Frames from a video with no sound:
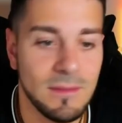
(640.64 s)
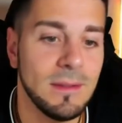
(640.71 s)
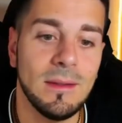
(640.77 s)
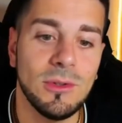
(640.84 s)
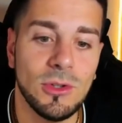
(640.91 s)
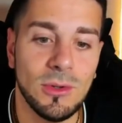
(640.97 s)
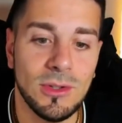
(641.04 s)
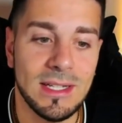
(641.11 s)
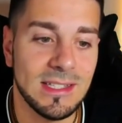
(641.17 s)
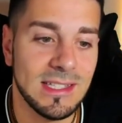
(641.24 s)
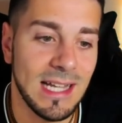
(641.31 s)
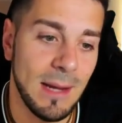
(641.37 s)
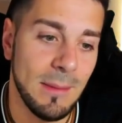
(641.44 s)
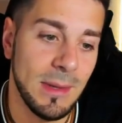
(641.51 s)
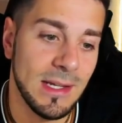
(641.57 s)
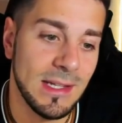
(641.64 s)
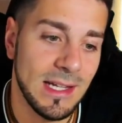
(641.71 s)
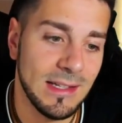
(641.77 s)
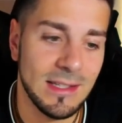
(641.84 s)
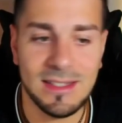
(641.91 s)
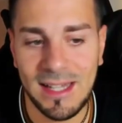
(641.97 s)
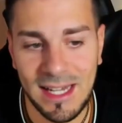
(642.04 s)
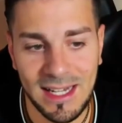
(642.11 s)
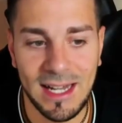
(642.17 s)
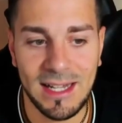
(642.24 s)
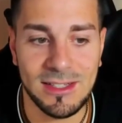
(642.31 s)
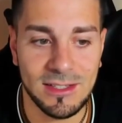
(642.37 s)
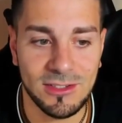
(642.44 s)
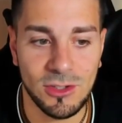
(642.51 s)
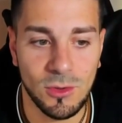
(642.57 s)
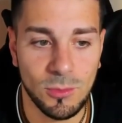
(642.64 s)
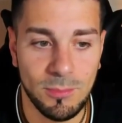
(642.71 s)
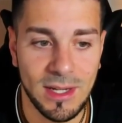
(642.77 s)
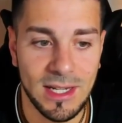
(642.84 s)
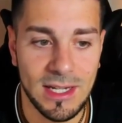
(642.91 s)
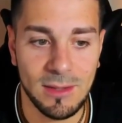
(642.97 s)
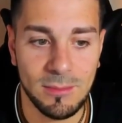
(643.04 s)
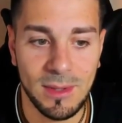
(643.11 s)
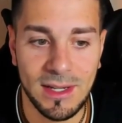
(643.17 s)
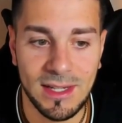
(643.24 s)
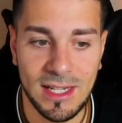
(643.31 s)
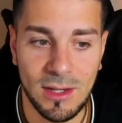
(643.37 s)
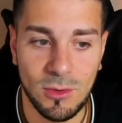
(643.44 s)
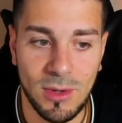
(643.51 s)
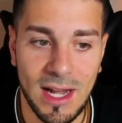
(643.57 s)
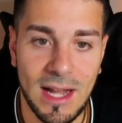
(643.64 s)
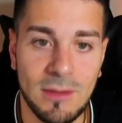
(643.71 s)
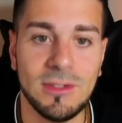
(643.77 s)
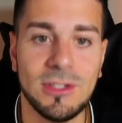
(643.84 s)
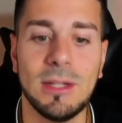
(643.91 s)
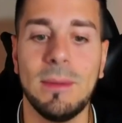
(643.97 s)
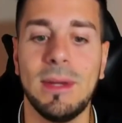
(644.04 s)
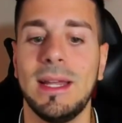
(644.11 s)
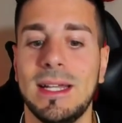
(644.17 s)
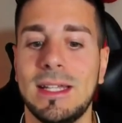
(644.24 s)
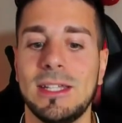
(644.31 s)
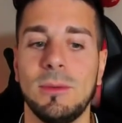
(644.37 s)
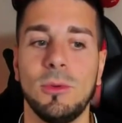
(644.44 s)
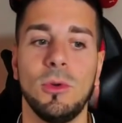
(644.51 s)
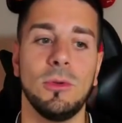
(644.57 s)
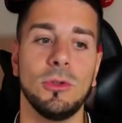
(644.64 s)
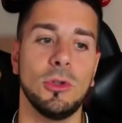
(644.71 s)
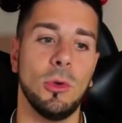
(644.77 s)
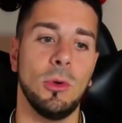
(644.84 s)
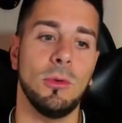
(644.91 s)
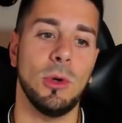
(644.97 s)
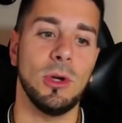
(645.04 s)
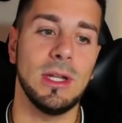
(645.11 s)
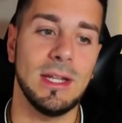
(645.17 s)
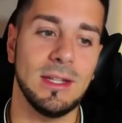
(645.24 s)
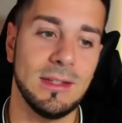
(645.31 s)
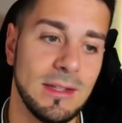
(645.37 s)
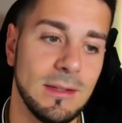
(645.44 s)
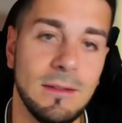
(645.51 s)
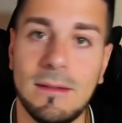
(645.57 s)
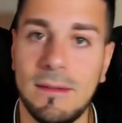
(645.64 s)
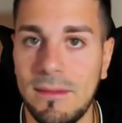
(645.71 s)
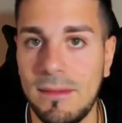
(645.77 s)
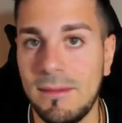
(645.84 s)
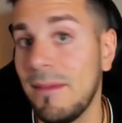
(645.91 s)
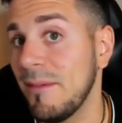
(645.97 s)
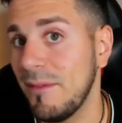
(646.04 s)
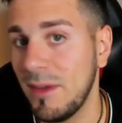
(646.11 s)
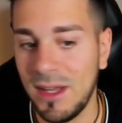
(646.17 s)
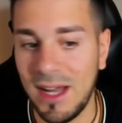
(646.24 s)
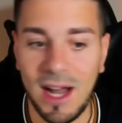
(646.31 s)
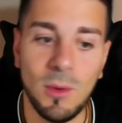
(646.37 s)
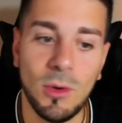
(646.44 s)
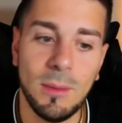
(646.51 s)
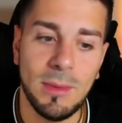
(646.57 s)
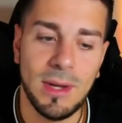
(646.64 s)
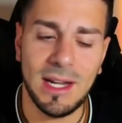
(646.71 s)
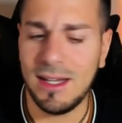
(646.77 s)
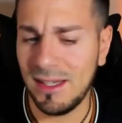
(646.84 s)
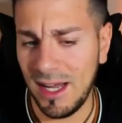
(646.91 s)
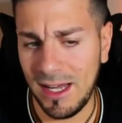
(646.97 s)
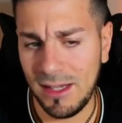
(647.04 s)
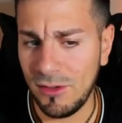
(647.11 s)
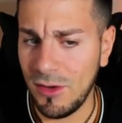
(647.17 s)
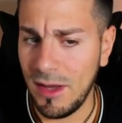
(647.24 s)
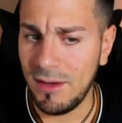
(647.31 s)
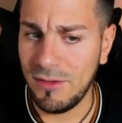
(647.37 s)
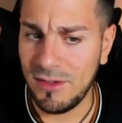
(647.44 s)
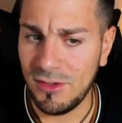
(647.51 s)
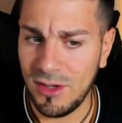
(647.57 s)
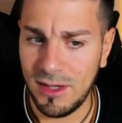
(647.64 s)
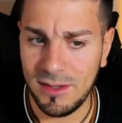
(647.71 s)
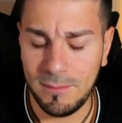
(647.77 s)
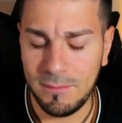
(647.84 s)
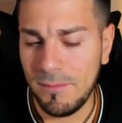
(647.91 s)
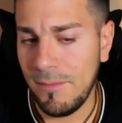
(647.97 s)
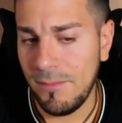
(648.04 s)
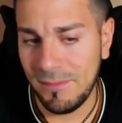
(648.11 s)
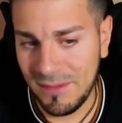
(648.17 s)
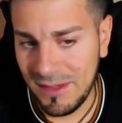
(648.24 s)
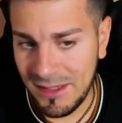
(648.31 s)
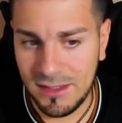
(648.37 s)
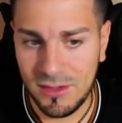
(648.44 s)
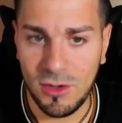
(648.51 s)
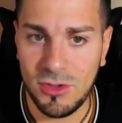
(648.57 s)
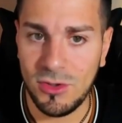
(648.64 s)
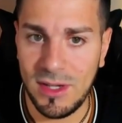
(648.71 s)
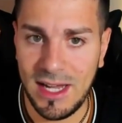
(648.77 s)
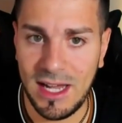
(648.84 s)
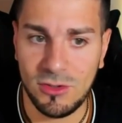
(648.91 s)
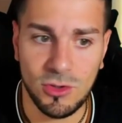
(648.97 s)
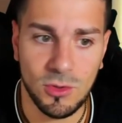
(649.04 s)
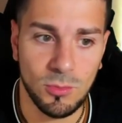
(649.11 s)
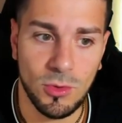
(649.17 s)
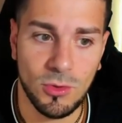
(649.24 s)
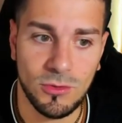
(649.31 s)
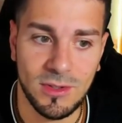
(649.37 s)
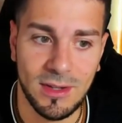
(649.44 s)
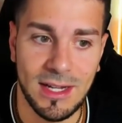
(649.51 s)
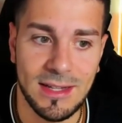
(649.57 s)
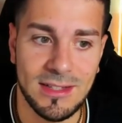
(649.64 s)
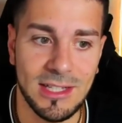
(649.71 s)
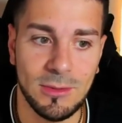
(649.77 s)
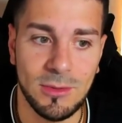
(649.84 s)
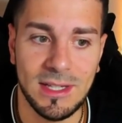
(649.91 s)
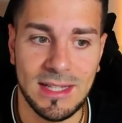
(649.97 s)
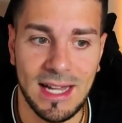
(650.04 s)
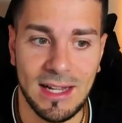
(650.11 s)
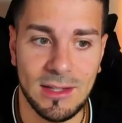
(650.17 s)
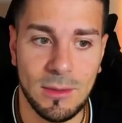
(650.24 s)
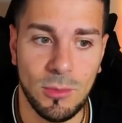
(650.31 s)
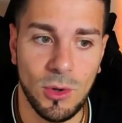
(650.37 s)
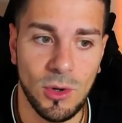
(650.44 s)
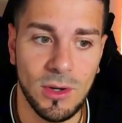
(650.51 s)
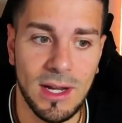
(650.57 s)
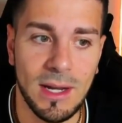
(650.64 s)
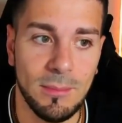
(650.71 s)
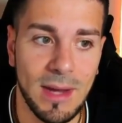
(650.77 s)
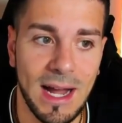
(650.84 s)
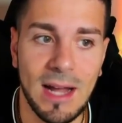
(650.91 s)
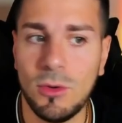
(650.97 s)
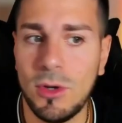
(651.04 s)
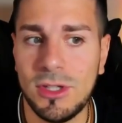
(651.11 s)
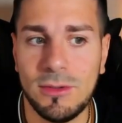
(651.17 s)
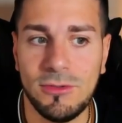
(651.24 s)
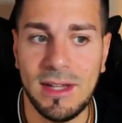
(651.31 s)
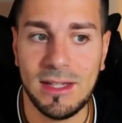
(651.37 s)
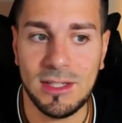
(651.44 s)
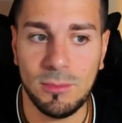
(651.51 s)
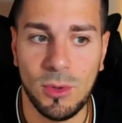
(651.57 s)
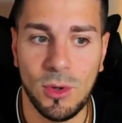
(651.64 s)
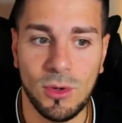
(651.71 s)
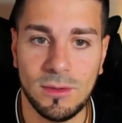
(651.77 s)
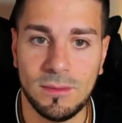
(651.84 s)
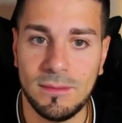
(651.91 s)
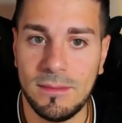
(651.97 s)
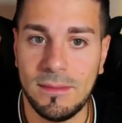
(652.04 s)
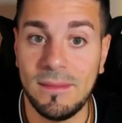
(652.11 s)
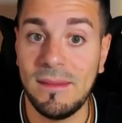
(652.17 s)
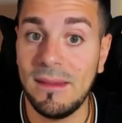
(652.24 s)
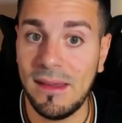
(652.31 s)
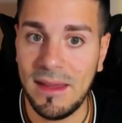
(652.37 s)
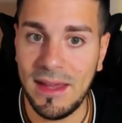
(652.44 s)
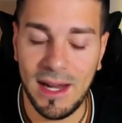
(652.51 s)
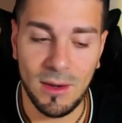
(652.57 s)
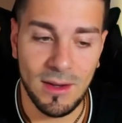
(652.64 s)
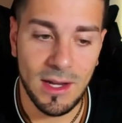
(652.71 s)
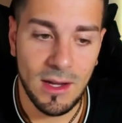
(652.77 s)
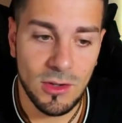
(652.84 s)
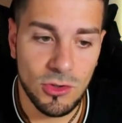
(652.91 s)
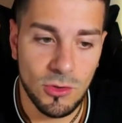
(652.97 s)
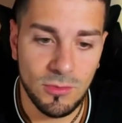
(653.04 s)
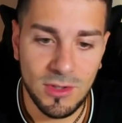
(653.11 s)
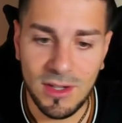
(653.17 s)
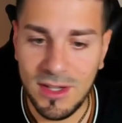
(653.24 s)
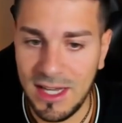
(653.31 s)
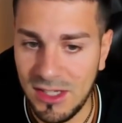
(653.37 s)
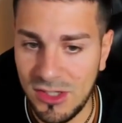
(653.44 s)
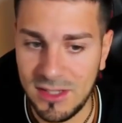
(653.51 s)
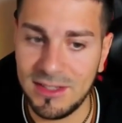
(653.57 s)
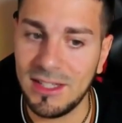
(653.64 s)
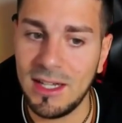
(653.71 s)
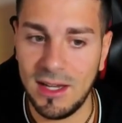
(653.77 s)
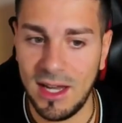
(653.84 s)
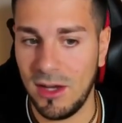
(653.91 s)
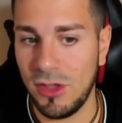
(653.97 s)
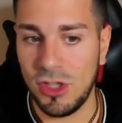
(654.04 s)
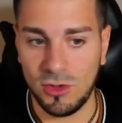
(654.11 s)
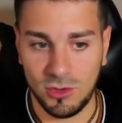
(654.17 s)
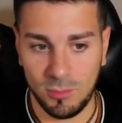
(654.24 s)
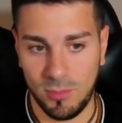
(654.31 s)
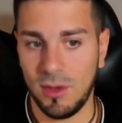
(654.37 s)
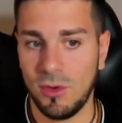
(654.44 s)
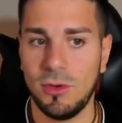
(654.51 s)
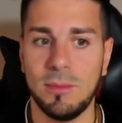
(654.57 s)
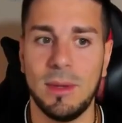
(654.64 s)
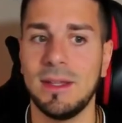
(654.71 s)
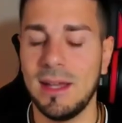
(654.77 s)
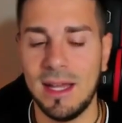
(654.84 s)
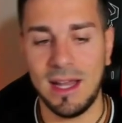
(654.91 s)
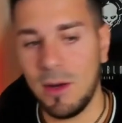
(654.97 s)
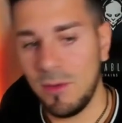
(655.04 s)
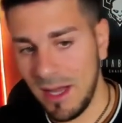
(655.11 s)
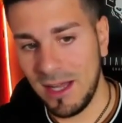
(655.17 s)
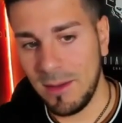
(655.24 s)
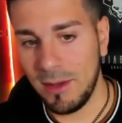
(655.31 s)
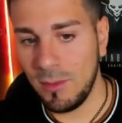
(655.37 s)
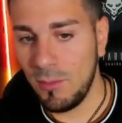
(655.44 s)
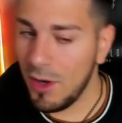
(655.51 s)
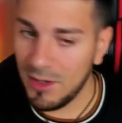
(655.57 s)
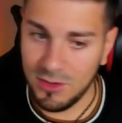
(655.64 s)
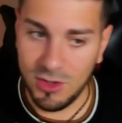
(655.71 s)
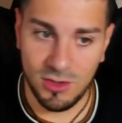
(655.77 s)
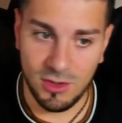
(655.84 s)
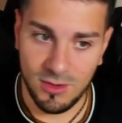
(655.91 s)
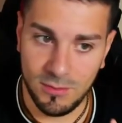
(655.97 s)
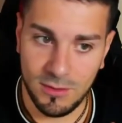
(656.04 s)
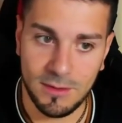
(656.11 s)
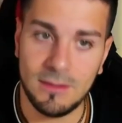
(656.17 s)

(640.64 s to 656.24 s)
So this gambit, let's say, has its own meaning, but here we have some easy moves to avoid it. For now, we play knight to f3. This is also a natural move. Let's say we attack the pawn and black will defend the pawn. Now there are two variations here. I'll show you both, but then I'll recommend one to you.